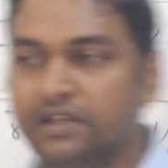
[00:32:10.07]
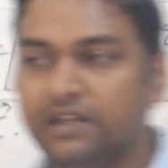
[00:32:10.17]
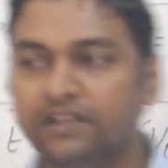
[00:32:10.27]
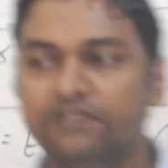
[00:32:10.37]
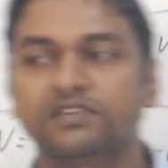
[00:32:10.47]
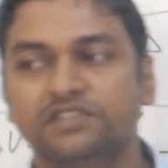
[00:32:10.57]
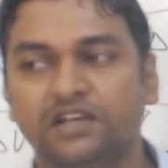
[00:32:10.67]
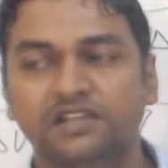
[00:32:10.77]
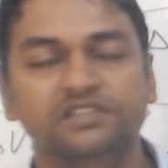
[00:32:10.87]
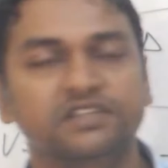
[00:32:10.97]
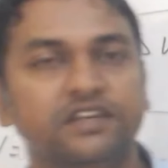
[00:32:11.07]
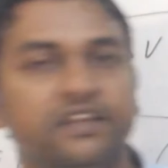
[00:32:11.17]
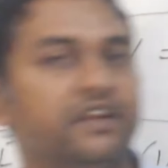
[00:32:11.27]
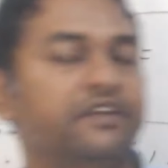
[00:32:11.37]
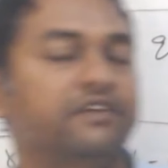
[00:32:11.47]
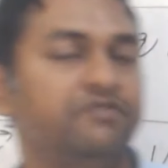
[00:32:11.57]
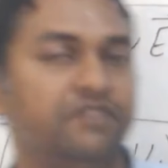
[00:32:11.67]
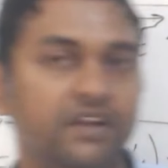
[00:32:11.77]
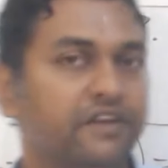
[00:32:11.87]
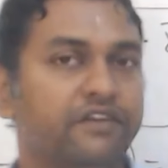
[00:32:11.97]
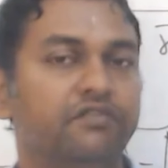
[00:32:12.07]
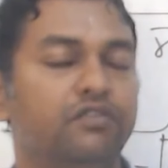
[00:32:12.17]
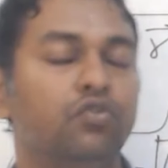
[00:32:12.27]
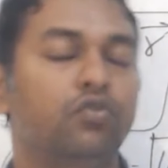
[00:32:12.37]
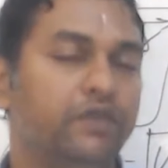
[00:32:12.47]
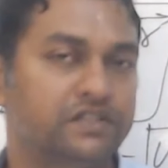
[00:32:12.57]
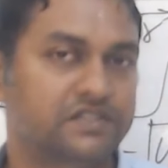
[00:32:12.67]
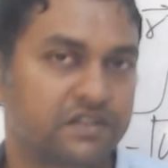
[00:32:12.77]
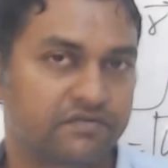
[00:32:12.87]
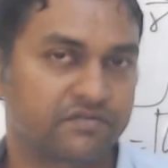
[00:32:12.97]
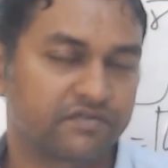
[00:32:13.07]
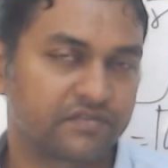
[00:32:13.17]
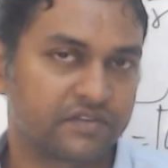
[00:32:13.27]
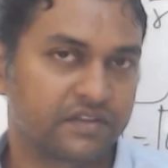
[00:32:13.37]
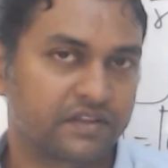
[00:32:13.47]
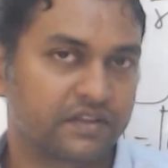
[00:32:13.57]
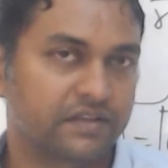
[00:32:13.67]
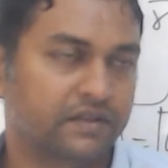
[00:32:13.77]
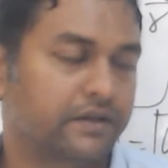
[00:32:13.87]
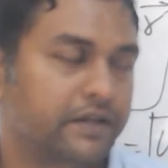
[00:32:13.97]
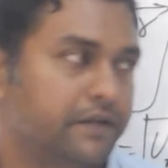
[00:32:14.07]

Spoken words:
Leave a charge in an electric field and it will go by itself. Right?